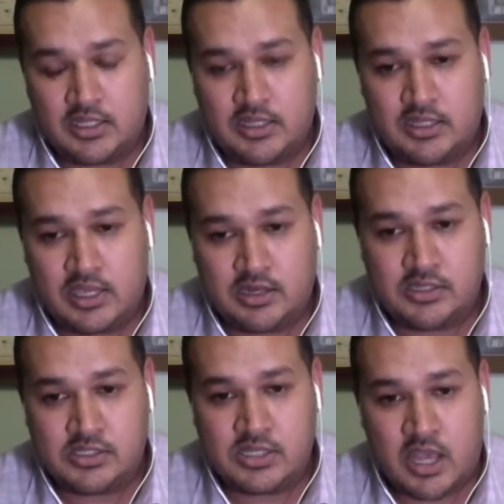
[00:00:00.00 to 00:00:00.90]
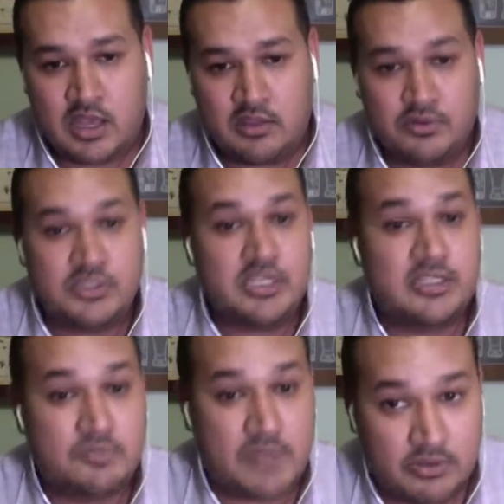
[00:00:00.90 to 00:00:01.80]
there's the
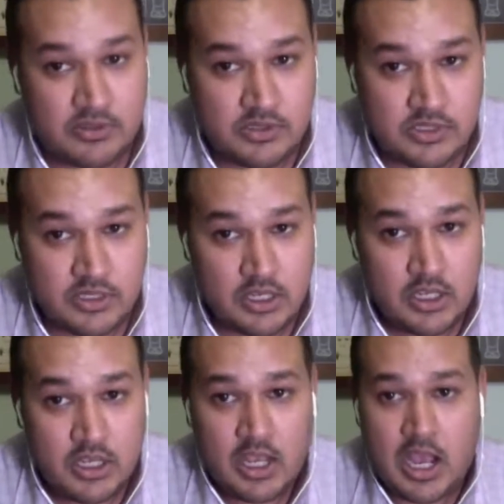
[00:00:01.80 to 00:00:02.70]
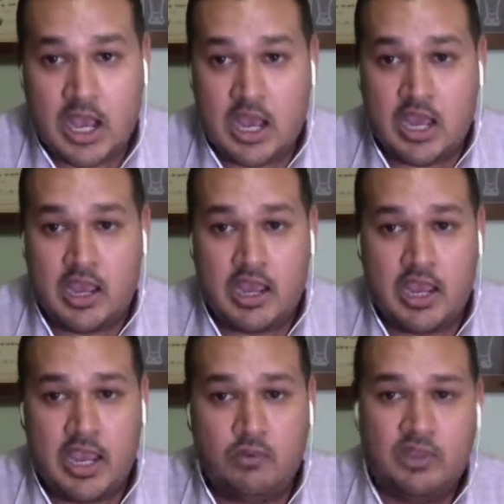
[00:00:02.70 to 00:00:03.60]
Vosges Mountains.
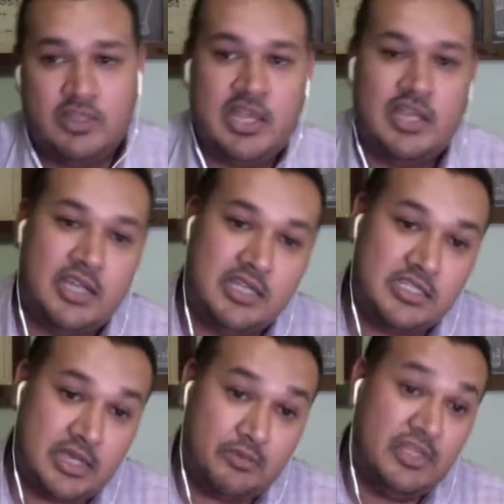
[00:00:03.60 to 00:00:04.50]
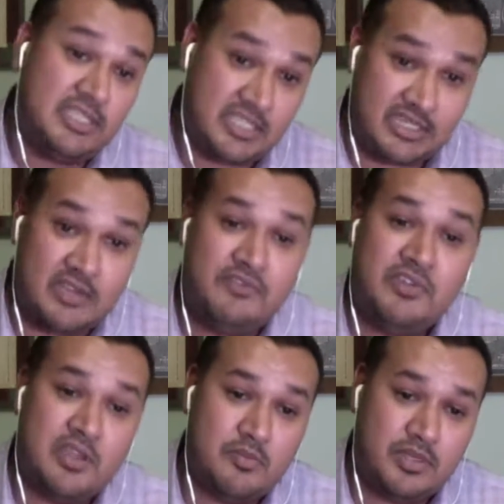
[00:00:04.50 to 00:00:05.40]
And what that does, that's
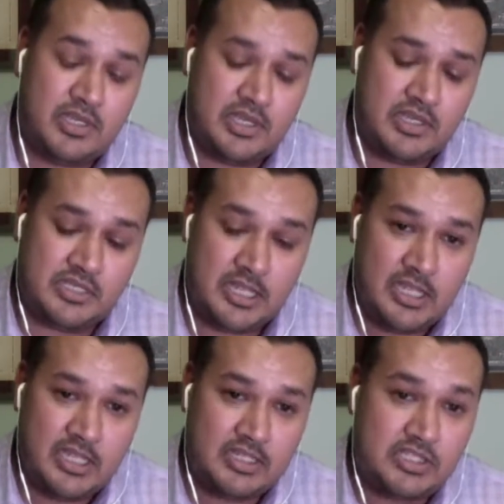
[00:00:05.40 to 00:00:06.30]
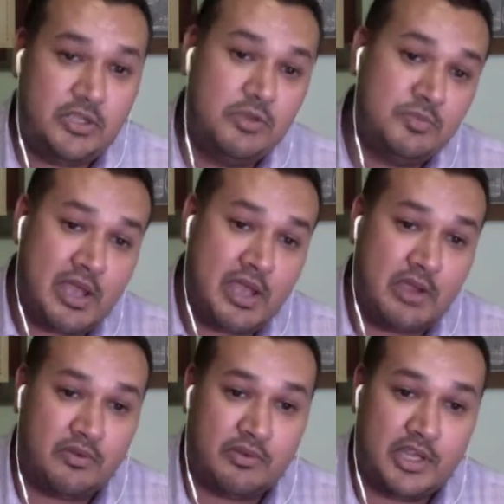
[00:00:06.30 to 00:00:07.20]
significant because this huge
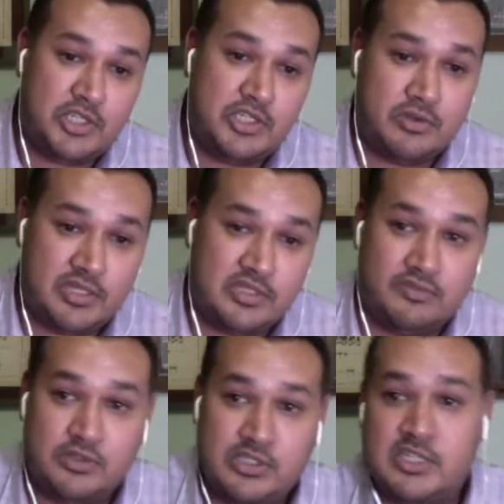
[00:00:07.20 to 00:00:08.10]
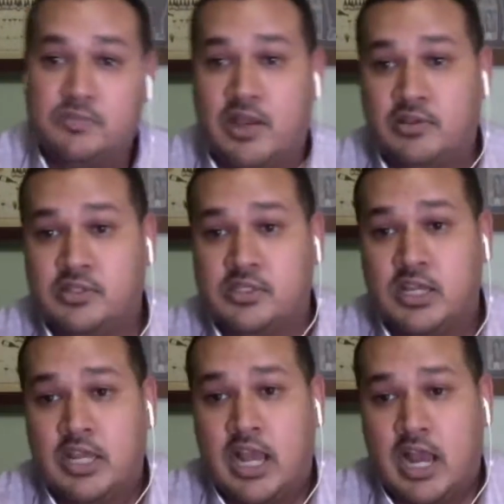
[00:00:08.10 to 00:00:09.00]
mountain range known as the Vosges Mountains
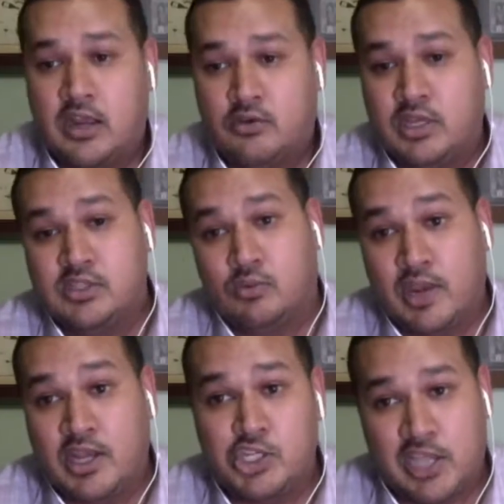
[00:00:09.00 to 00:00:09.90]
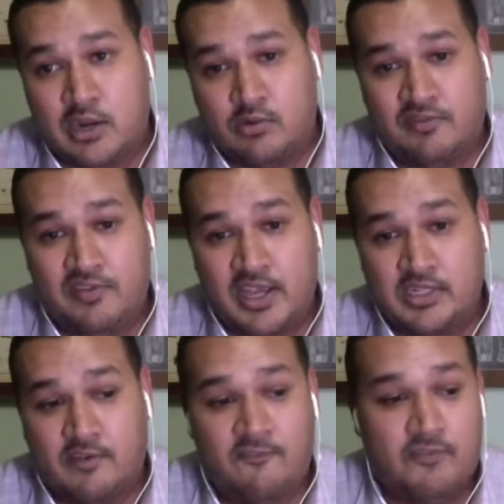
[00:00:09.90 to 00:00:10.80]
creates a rain shadow
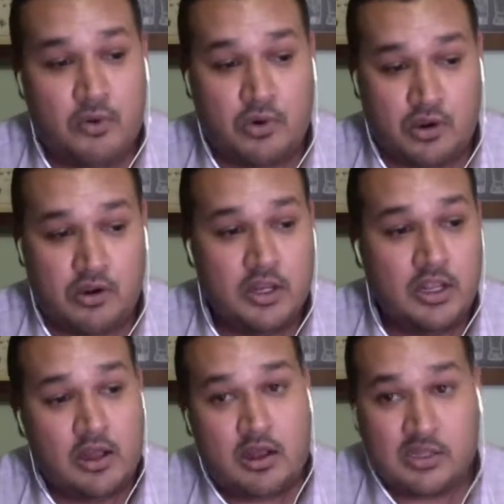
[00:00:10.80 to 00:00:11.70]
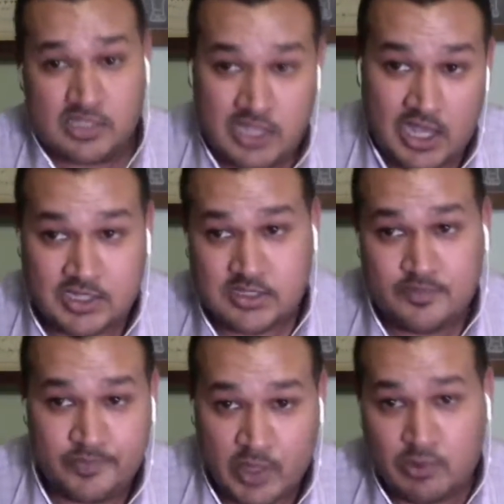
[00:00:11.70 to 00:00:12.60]
effect for
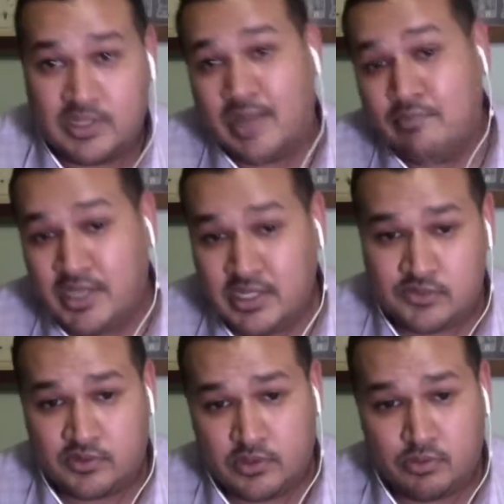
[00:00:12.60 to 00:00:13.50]
Alsace. And what that means for the